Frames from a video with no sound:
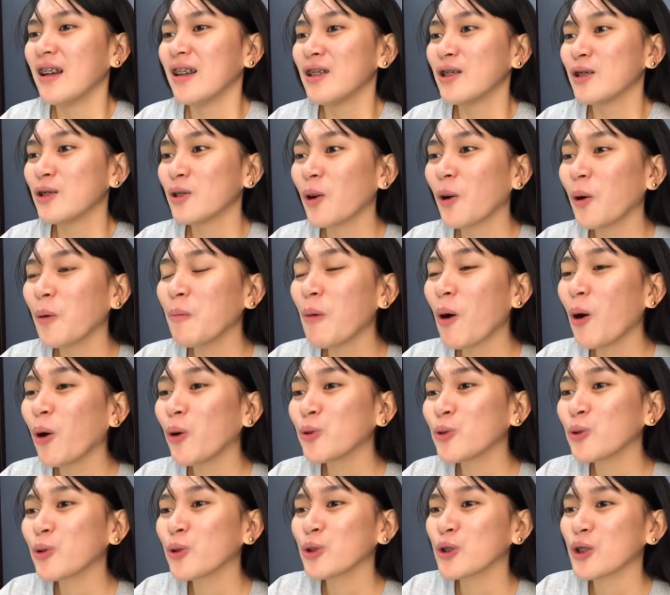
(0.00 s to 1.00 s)
So
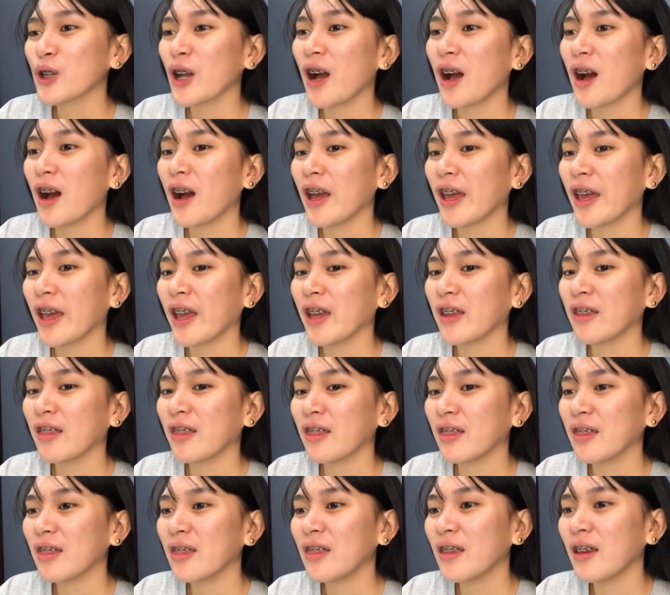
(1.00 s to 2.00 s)
mo-auto siya,
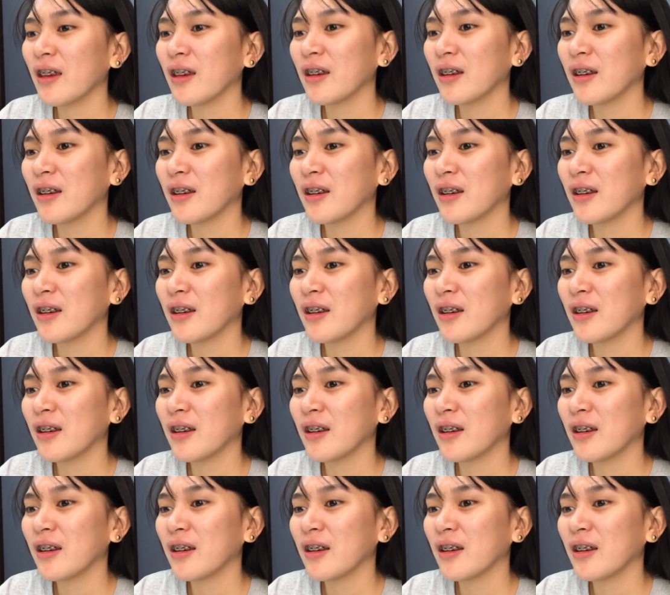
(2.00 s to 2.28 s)
and